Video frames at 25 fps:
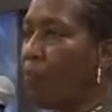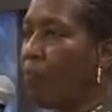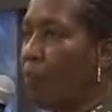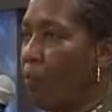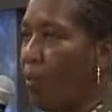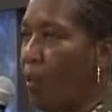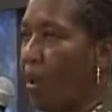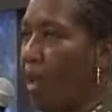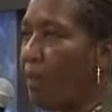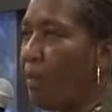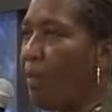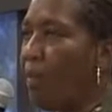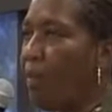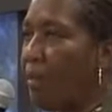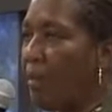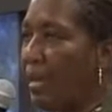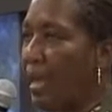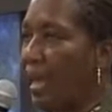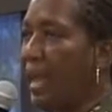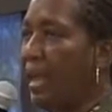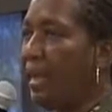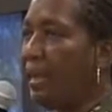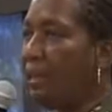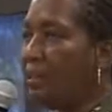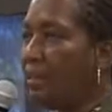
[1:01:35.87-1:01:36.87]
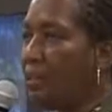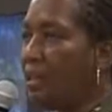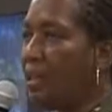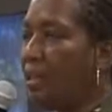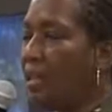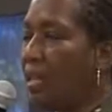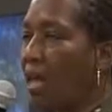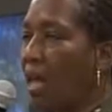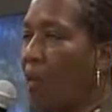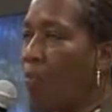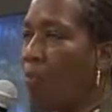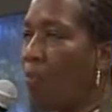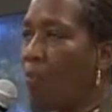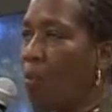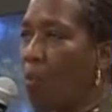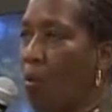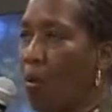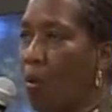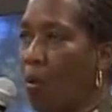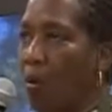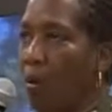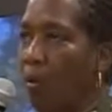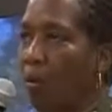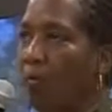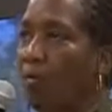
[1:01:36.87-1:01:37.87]
probably had a lot
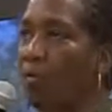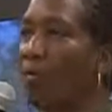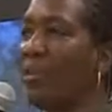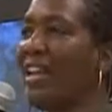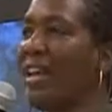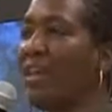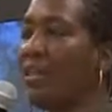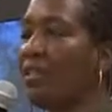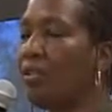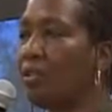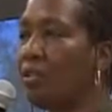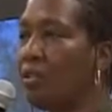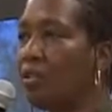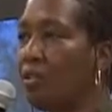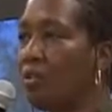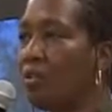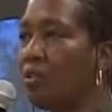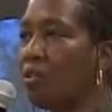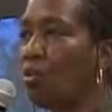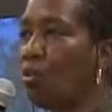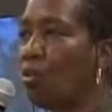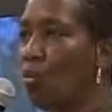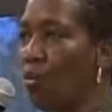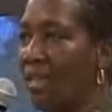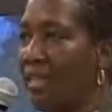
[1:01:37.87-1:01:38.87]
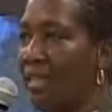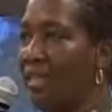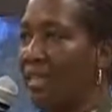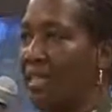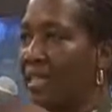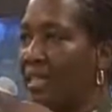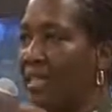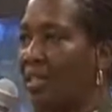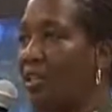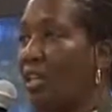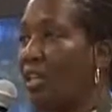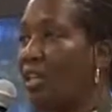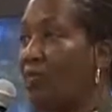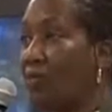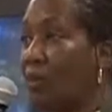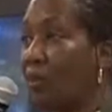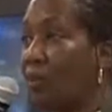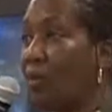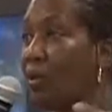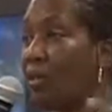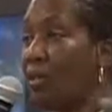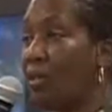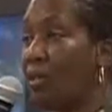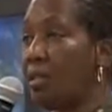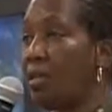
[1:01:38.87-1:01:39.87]
more, were not screened as if
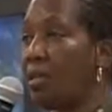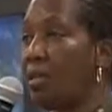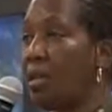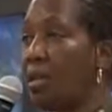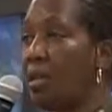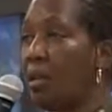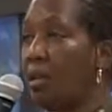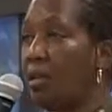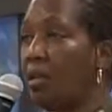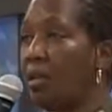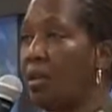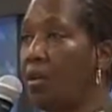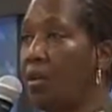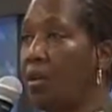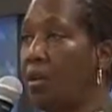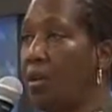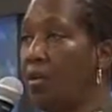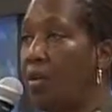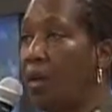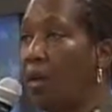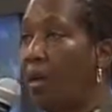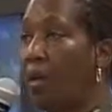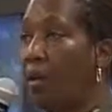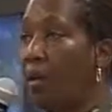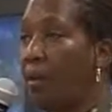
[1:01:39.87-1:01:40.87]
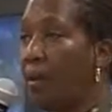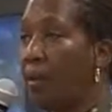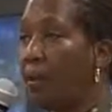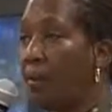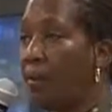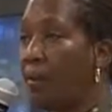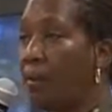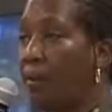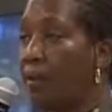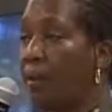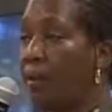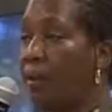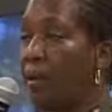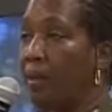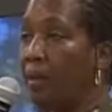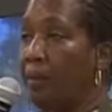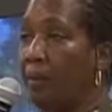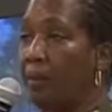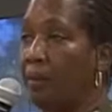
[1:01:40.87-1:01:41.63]
it was, you know, um,